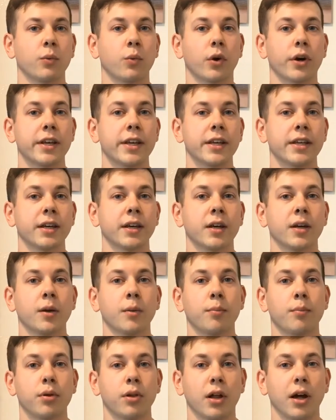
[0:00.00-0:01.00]
where he
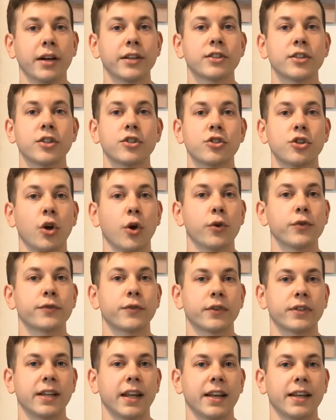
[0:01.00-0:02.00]
plugs his
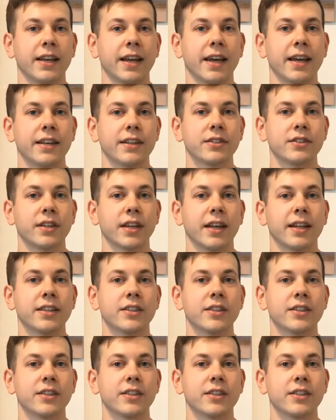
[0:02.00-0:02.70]
nose for 10 days